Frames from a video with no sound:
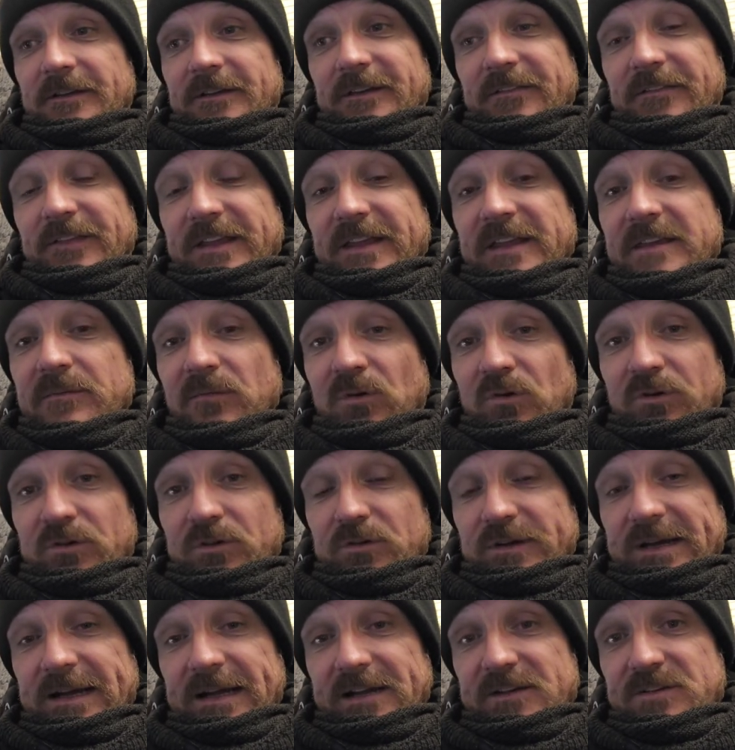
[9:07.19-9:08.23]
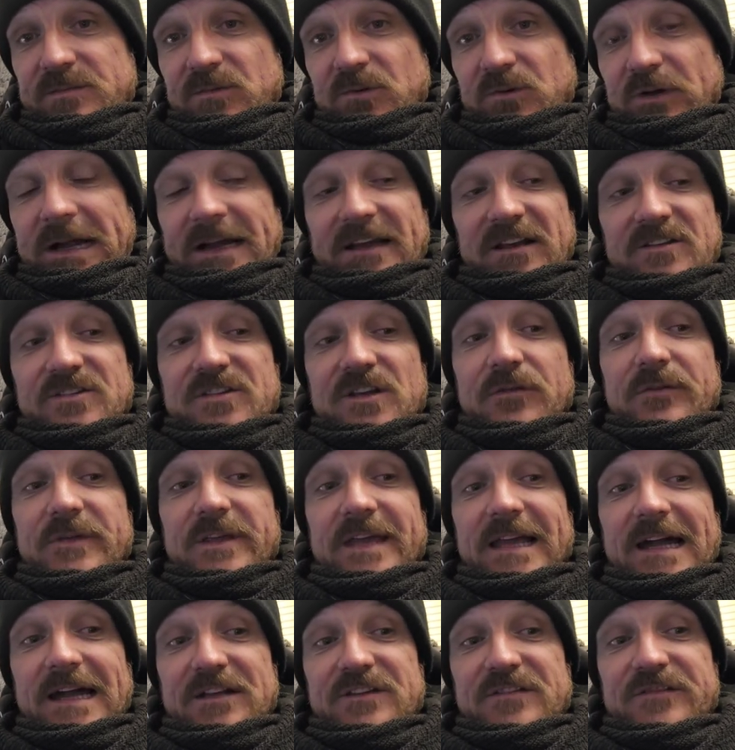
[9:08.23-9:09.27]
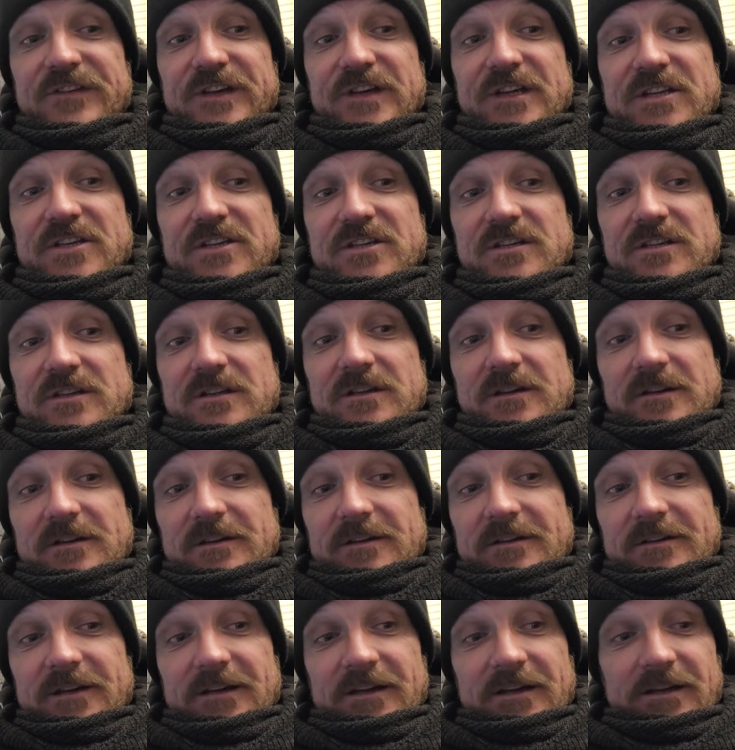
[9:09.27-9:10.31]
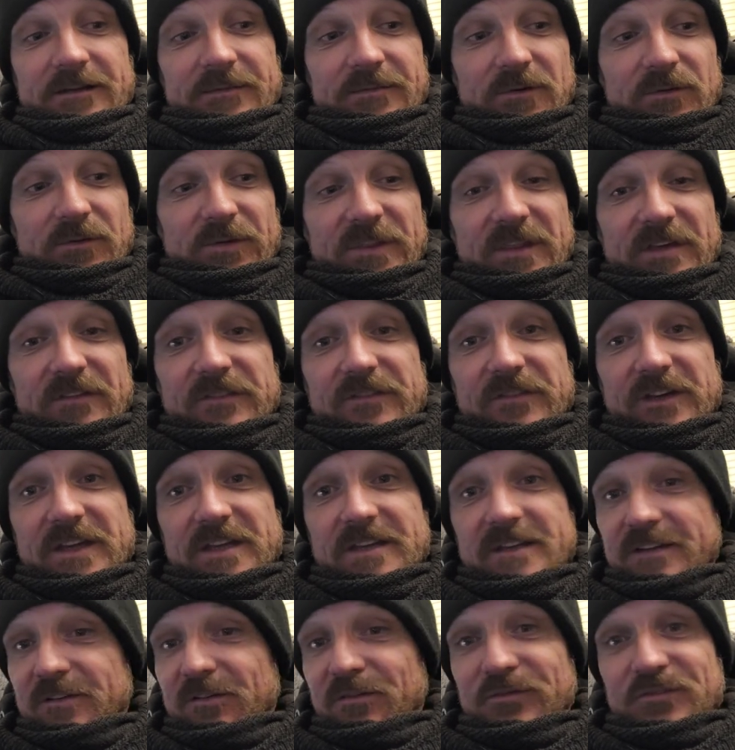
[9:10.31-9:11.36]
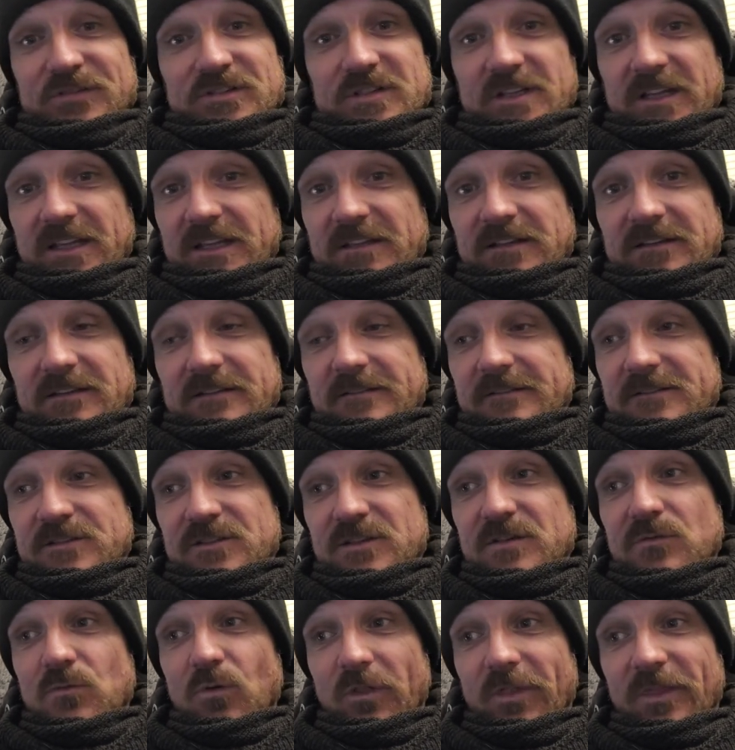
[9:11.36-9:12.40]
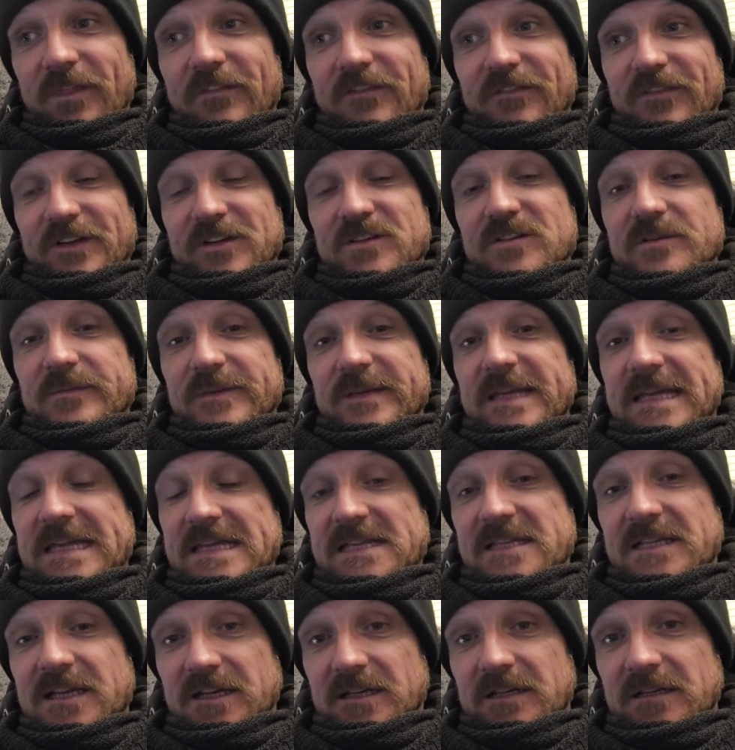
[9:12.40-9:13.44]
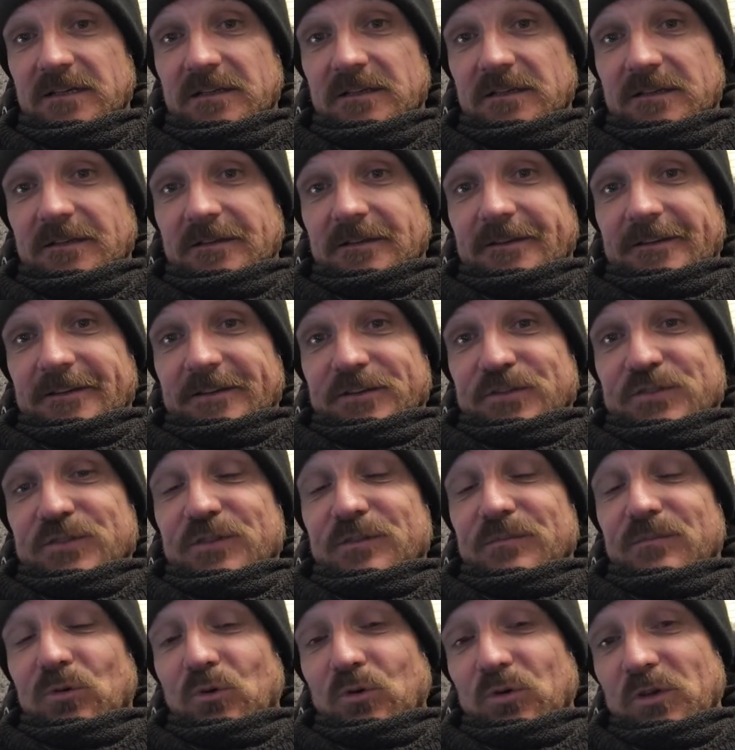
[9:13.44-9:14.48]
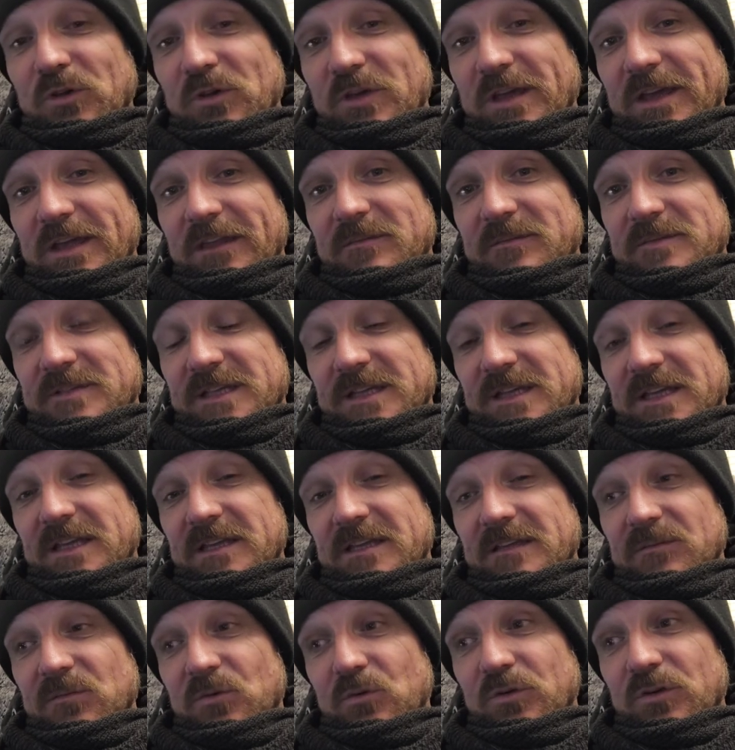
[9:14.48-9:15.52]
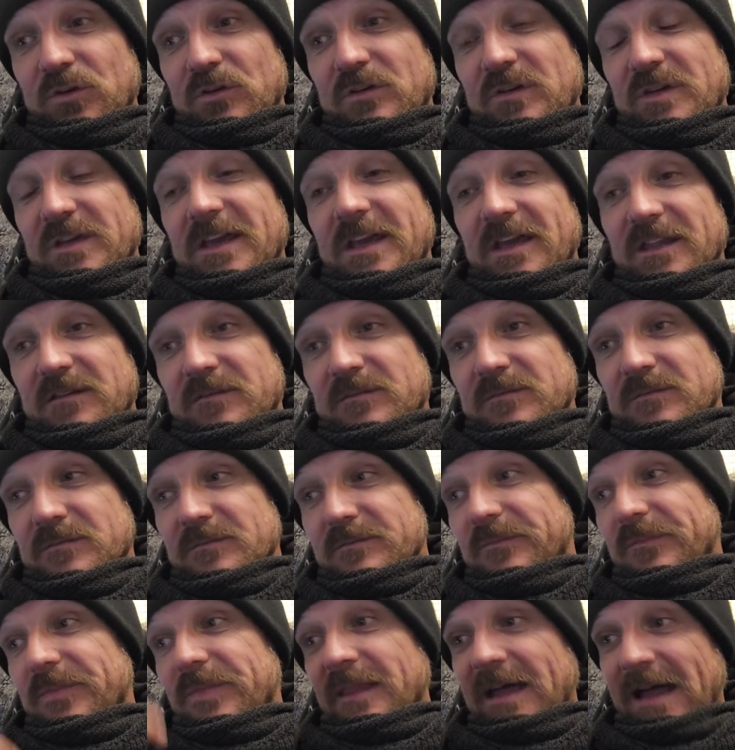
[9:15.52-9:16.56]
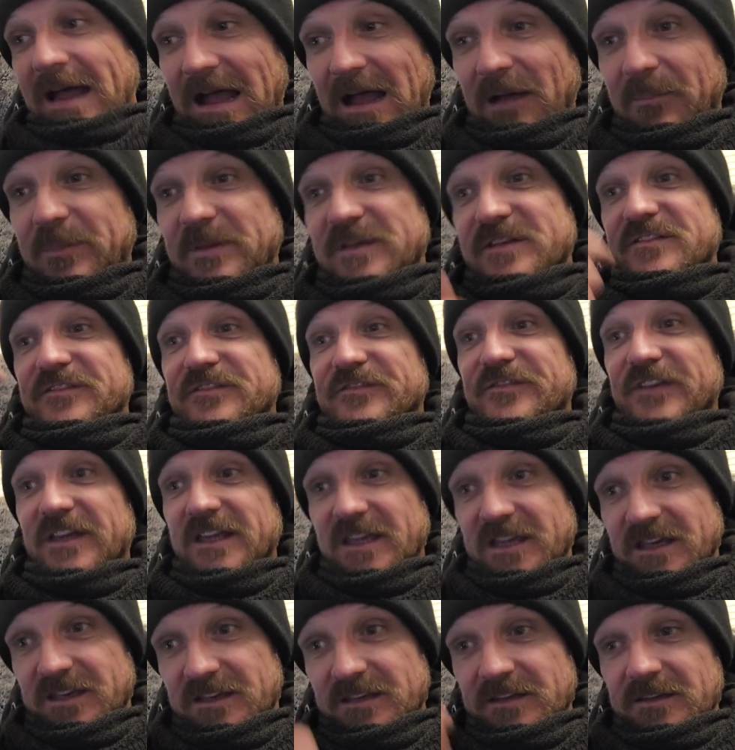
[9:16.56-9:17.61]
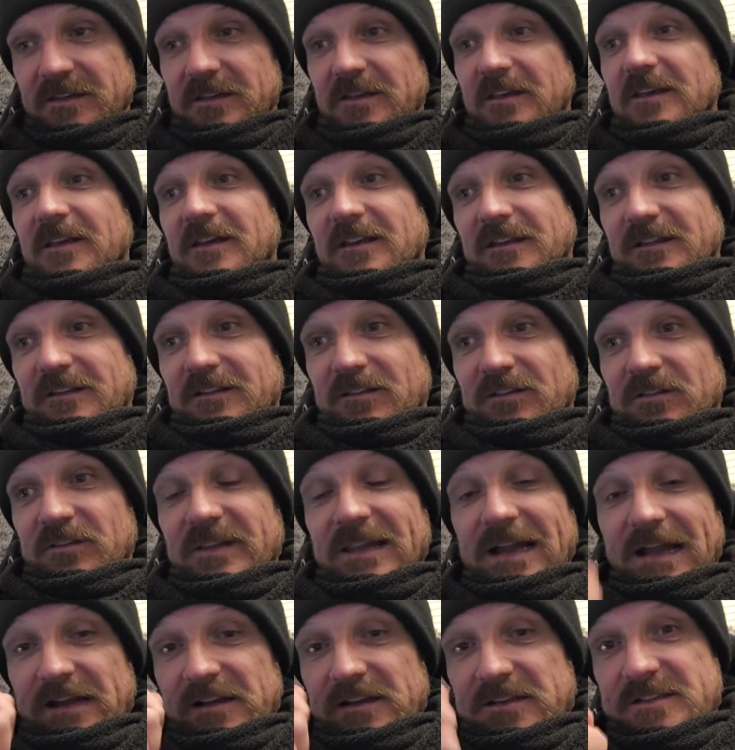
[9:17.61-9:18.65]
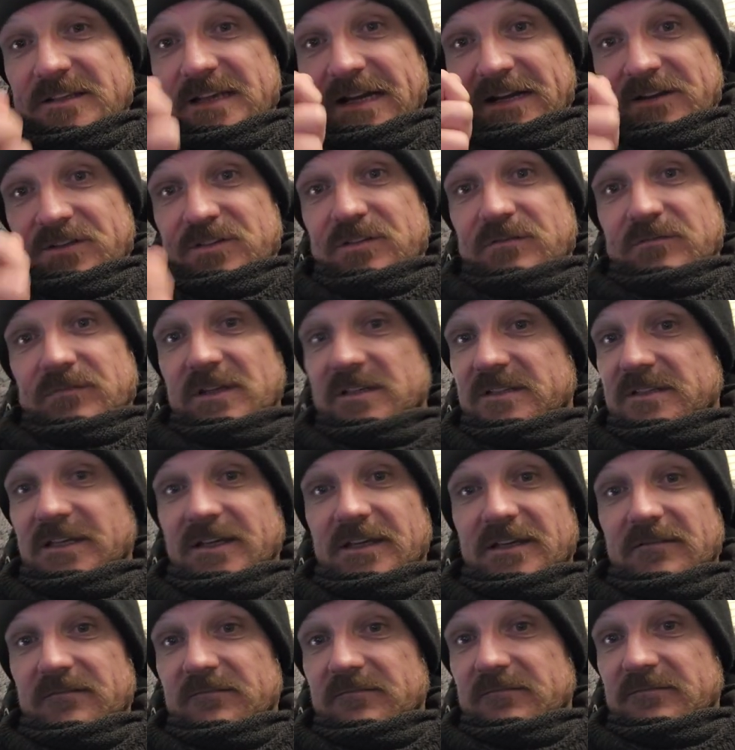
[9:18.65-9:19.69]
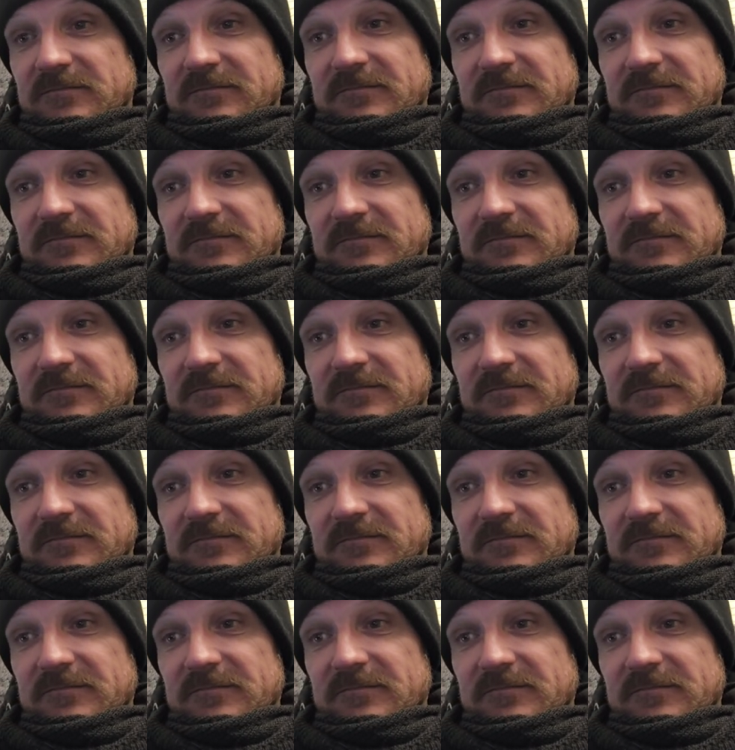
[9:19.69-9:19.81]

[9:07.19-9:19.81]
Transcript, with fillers: if they eat more you'll catch more anglers only catch fish um, when they're feeding obviously so you want the fish to be eating so the more you can get them to eat the more you can get them happy to feed the anglers catch them that's it